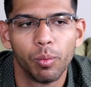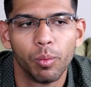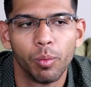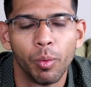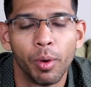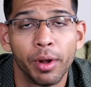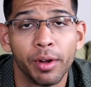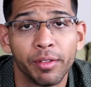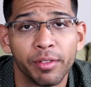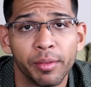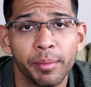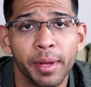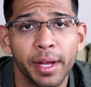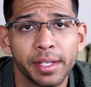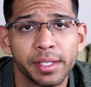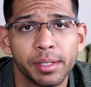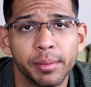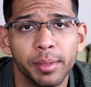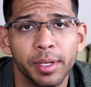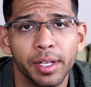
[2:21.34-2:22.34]
One of them
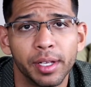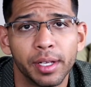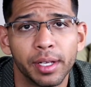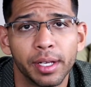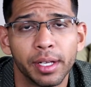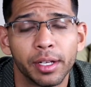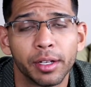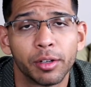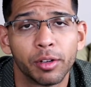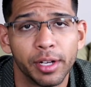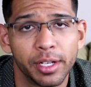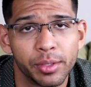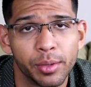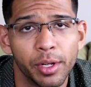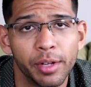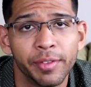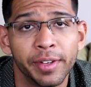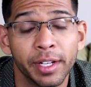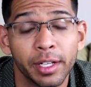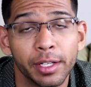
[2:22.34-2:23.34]
has to be grade
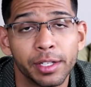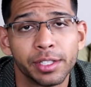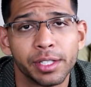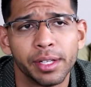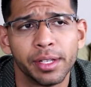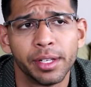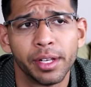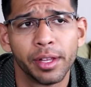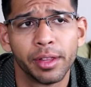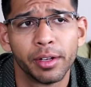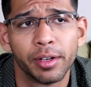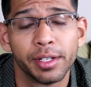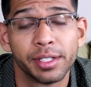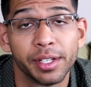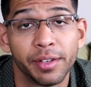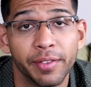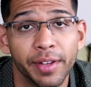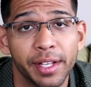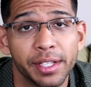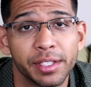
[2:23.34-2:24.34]
12 English and the other is
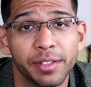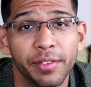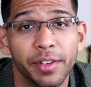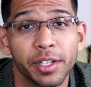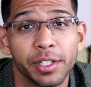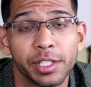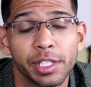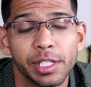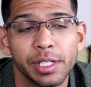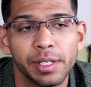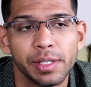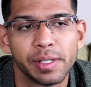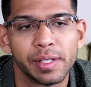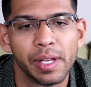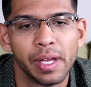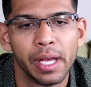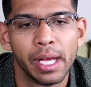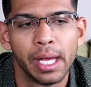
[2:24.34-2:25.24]
advanced functions.